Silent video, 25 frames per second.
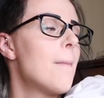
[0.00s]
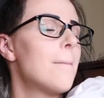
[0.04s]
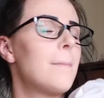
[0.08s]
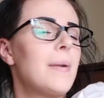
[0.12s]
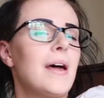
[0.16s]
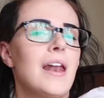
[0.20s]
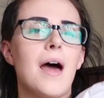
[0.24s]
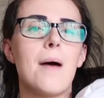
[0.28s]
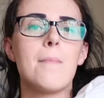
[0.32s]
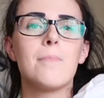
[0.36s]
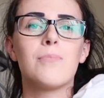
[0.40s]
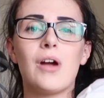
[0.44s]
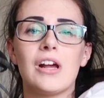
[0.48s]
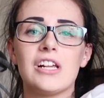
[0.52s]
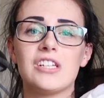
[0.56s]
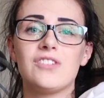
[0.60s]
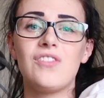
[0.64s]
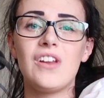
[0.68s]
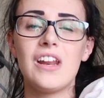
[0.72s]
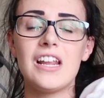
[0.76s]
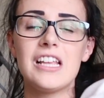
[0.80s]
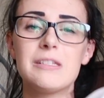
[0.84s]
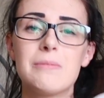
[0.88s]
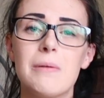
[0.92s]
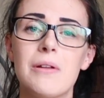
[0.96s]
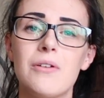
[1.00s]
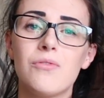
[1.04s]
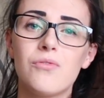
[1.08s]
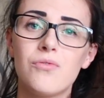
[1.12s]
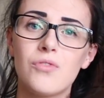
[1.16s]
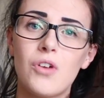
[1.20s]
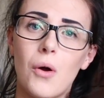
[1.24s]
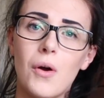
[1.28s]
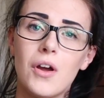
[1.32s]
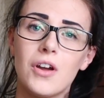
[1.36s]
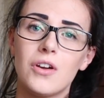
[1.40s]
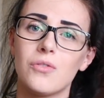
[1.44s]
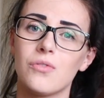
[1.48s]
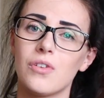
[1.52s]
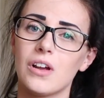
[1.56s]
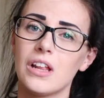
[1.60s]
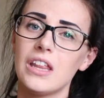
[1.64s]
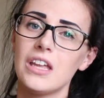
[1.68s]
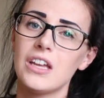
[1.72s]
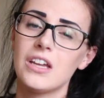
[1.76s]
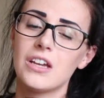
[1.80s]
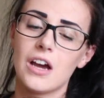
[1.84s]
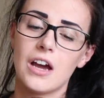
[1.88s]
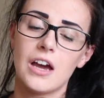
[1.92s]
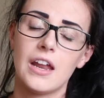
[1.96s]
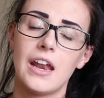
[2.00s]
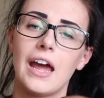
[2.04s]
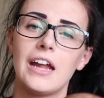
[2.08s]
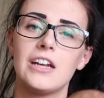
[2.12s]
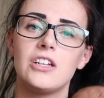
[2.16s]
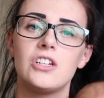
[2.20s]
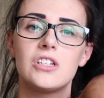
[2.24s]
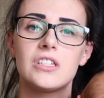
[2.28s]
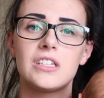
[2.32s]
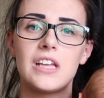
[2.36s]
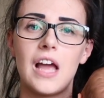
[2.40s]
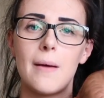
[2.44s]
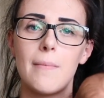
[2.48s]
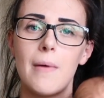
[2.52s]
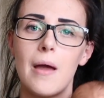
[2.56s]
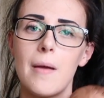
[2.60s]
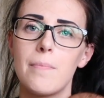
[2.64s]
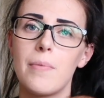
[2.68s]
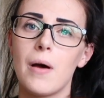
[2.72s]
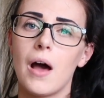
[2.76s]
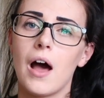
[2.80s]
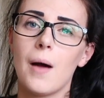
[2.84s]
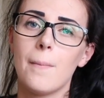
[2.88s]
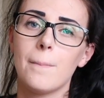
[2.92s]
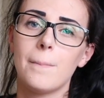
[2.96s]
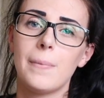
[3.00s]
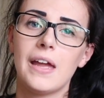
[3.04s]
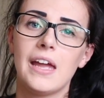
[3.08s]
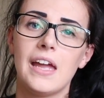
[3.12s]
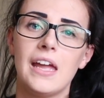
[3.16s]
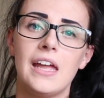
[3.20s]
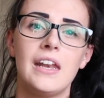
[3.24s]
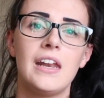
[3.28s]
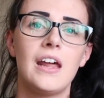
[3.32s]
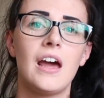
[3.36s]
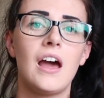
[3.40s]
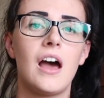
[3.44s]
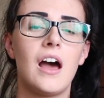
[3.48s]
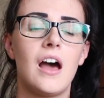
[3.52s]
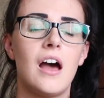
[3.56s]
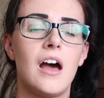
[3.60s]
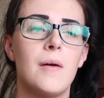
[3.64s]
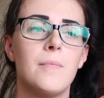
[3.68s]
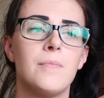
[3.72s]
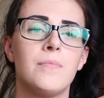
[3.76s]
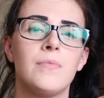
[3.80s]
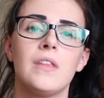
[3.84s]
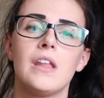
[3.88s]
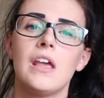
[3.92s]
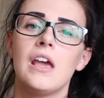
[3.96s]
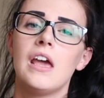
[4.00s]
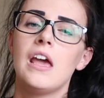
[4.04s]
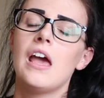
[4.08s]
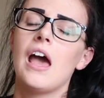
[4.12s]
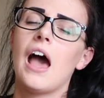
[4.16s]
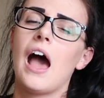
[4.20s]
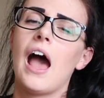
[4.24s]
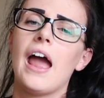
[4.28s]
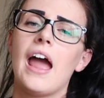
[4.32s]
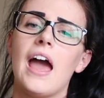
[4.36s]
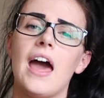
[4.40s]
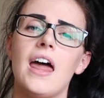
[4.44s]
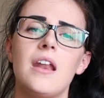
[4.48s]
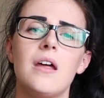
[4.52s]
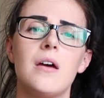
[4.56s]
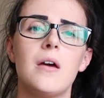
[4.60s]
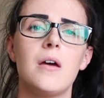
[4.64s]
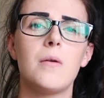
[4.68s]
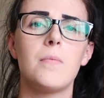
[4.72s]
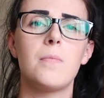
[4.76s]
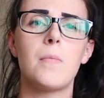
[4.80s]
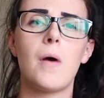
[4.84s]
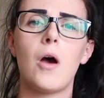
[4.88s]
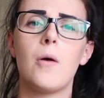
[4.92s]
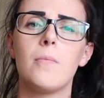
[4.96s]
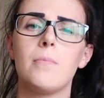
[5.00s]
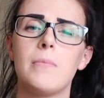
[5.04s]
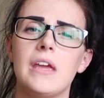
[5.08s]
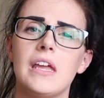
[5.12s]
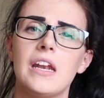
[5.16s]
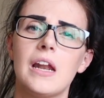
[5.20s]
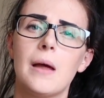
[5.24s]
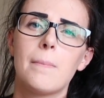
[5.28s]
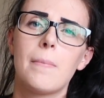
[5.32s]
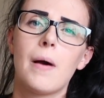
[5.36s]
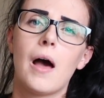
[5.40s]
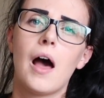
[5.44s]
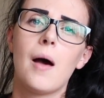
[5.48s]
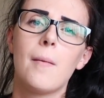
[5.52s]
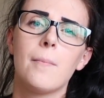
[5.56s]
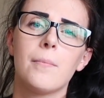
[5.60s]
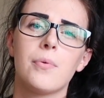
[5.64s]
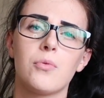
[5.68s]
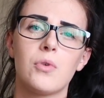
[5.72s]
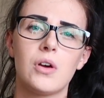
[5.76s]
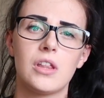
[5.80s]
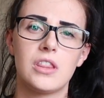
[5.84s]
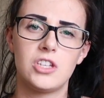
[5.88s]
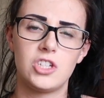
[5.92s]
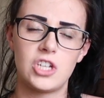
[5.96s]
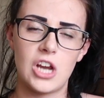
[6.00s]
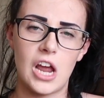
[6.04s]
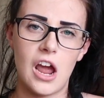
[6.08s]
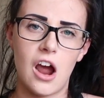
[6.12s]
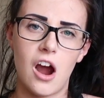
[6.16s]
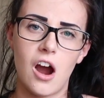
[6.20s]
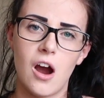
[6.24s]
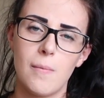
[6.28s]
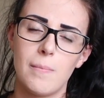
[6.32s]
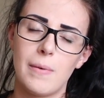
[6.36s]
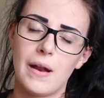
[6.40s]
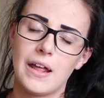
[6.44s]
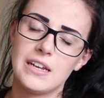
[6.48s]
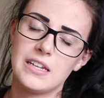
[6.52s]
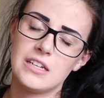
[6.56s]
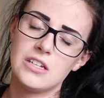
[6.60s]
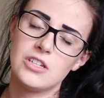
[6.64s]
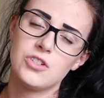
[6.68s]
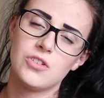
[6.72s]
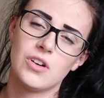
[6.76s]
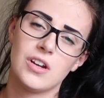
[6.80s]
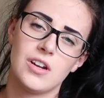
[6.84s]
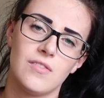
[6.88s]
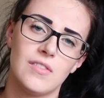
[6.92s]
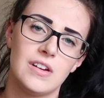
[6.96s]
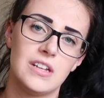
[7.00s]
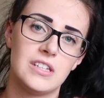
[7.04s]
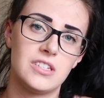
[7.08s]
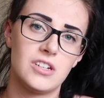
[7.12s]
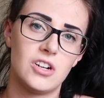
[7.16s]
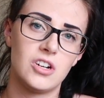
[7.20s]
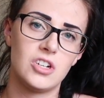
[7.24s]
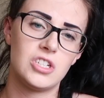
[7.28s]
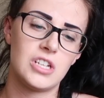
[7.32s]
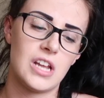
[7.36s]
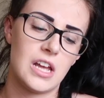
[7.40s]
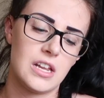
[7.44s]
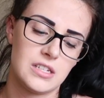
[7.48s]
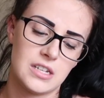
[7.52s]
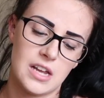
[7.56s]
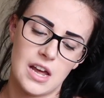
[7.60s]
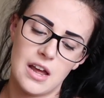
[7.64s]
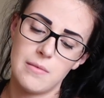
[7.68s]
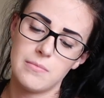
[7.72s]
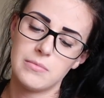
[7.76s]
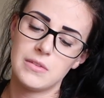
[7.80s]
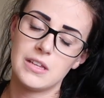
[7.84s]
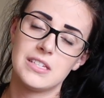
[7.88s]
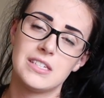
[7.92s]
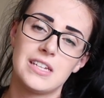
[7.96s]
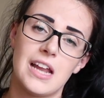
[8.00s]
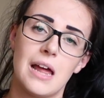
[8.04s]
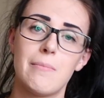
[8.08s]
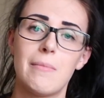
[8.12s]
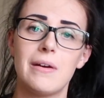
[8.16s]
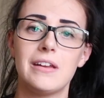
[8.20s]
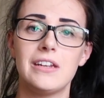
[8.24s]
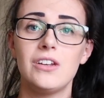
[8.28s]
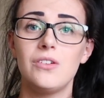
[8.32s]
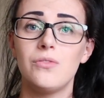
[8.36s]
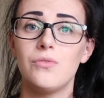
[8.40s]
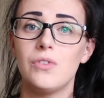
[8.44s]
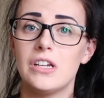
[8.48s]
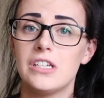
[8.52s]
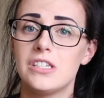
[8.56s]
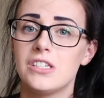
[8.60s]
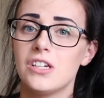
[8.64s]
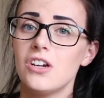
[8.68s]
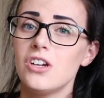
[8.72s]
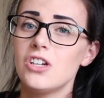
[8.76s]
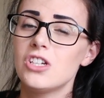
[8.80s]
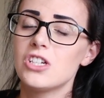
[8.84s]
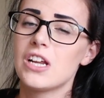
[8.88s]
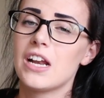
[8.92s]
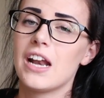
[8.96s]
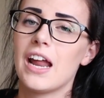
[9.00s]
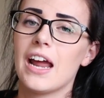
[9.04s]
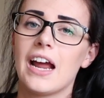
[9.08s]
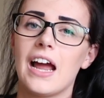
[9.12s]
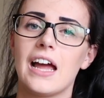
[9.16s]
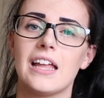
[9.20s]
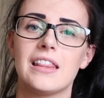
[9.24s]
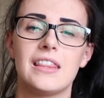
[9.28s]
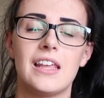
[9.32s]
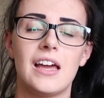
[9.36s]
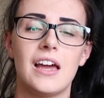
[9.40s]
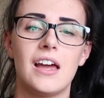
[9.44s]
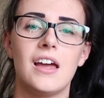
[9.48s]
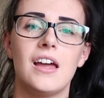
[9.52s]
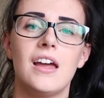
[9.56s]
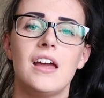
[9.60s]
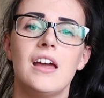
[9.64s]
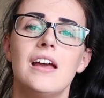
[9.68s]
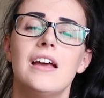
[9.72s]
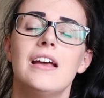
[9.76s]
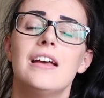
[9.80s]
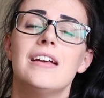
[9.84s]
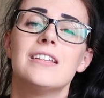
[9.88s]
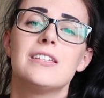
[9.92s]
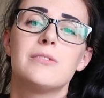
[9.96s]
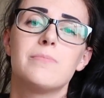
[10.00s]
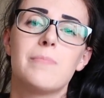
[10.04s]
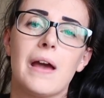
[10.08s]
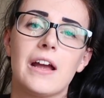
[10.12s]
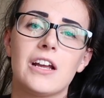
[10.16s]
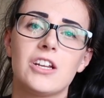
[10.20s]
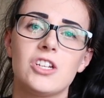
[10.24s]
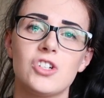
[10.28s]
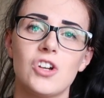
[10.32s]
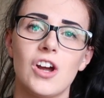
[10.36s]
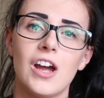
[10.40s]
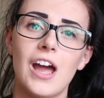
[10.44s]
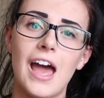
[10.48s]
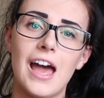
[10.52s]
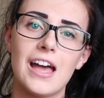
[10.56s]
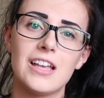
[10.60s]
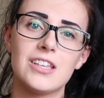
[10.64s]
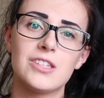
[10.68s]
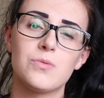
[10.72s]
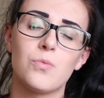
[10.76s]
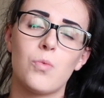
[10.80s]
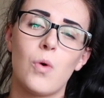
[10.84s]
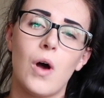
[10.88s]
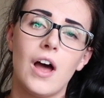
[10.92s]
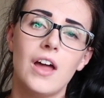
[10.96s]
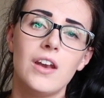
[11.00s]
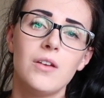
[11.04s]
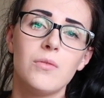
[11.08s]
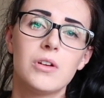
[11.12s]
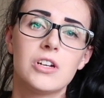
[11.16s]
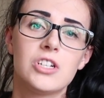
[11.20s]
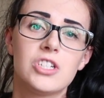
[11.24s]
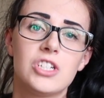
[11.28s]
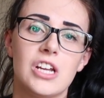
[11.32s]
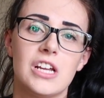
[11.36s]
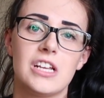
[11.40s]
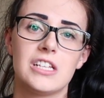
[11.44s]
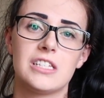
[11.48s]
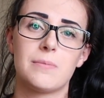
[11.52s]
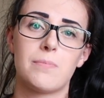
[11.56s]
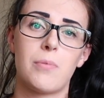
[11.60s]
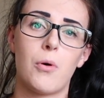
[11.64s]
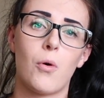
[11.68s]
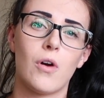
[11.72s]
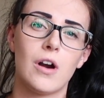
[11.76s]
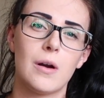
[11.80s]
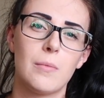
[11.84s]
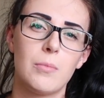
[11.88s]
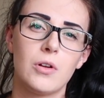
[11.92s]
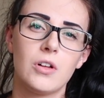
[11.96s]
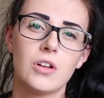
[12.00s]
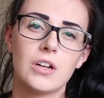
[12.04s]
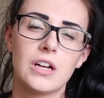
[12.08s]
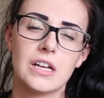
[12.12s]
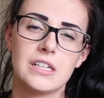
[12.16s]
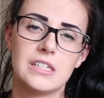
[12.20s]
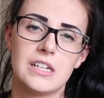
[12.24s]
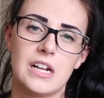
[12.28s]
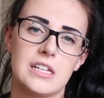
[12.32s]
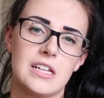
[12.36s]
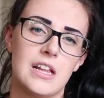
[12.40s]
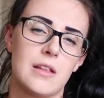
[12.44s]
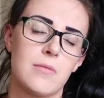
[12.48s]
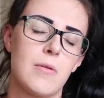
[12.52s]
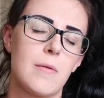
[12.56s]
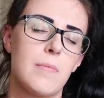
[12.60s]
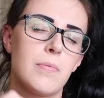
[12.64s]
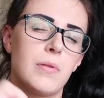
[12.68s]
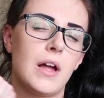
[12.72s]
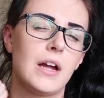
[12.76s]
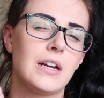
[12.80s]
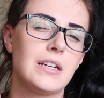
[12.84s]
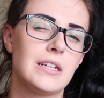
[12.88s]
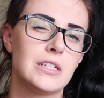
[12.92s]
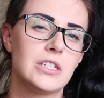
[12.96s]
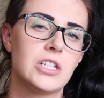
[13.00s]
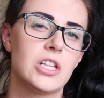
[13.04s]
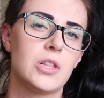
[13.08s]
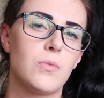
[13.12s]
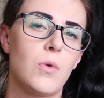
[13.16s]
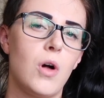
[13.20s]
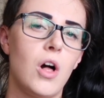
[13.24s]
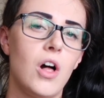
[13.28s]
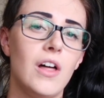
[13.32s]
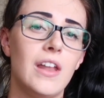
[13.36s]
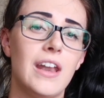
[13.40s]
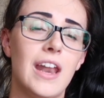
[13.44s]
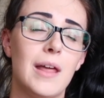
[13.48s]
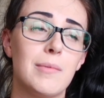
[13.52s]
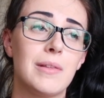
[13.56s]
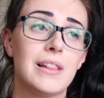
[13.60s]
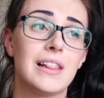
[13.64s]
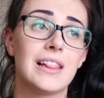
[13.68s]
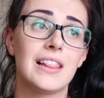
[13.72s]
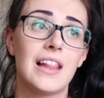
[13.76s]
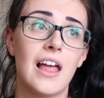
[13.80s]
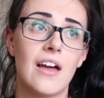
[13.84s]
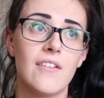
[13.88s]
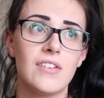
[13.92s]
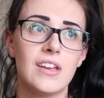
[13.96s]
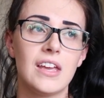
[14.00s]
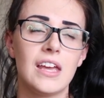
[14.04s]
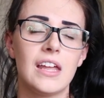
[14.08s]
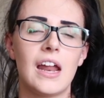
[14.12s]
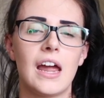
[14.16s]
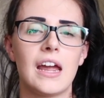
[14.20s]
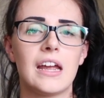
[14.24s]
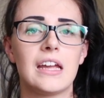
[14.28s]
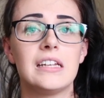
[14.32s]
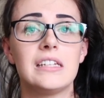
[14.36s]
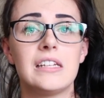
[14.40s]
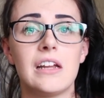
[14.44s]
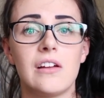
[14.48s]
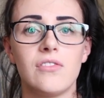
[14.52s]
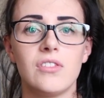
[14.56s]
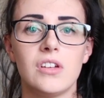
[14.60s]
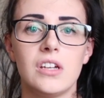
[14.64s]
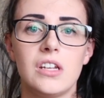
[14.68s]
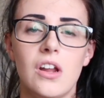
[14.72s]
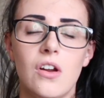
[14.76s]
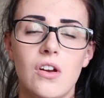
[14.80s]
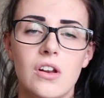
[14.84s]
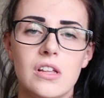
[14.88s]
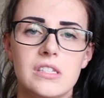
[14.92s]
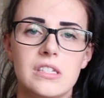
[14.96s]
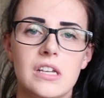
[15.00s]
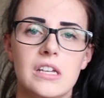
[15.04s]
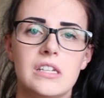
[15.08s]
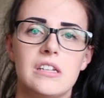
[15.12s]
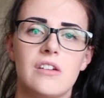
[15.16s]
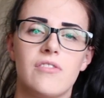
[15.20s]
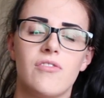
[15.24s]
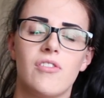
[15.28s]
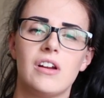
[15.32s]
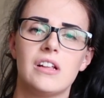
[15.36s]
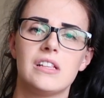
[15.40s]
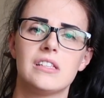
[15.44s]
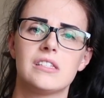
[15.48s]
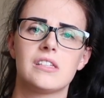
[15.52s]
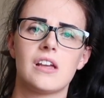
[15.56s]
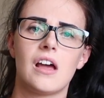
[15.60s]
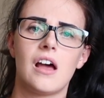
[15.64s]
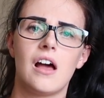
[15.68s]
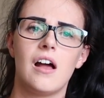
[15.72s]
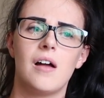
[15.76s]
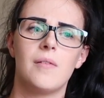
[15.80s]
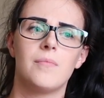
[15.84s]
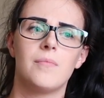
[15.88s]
But breastfeeding's been going really good. I just got my pump in. I had a Amita pump with JR, but I didn't do any research that time. This time I did research, and I got the Spectra S1, which is portable because it doesn't have to be plugged into the wall, and I've been loving it. I can definitely notice a difference